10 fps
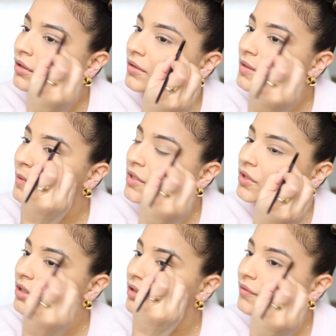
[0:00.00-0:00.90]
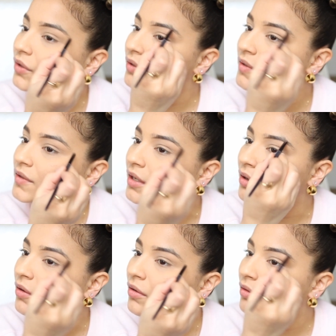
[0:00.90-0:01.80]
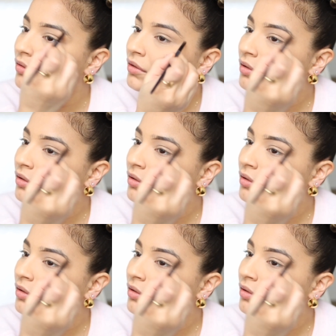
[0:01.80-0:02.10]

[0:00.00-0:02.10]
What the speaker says: especially if you're single,